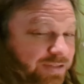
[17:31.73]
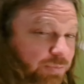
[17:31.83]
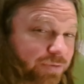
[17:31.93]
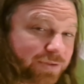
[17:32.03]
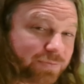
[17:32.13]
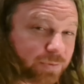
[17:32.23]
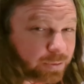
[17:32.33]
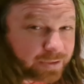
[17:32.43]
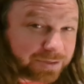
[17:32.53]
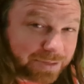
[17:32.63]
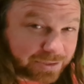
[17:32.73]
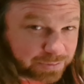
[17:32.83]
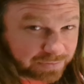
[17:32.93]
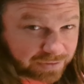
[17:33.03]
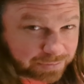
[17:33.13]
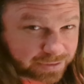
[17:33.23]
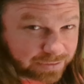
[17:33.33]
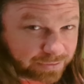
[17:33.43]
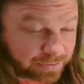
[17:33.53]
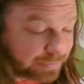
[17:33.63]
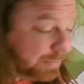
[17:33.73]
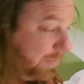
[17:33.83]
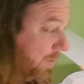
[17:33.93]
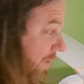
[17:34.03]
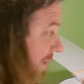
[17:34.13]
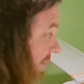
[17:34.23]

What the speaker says: it's moving forward at about 25% throttle, so